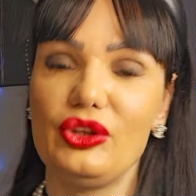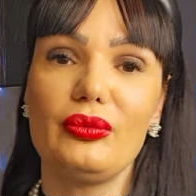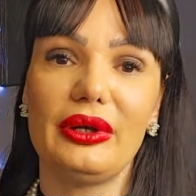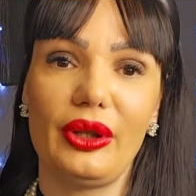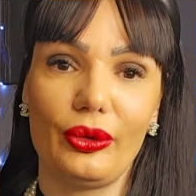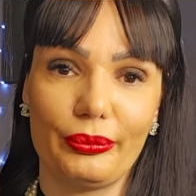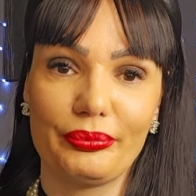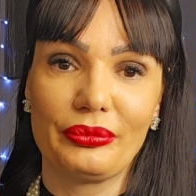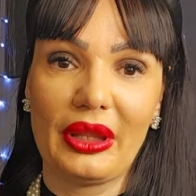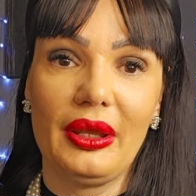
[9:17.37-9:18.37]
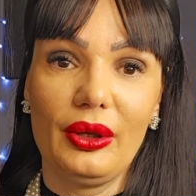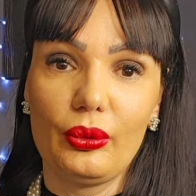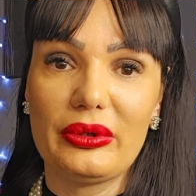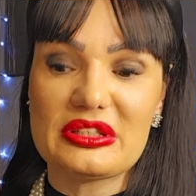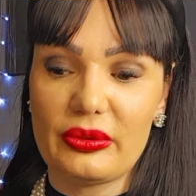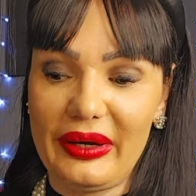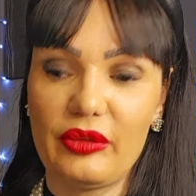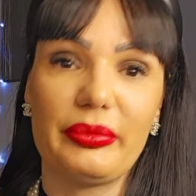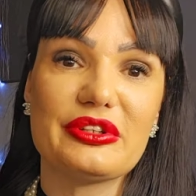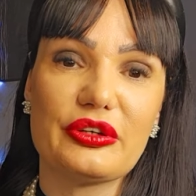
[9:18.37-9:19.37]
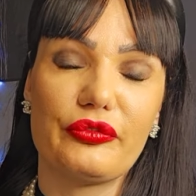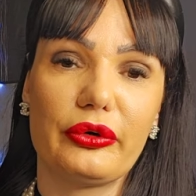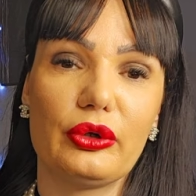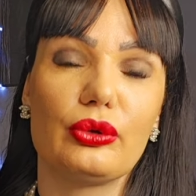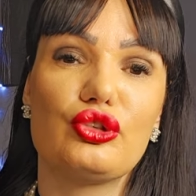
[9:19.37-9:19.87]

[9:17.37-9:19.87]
will know who is the right person for you.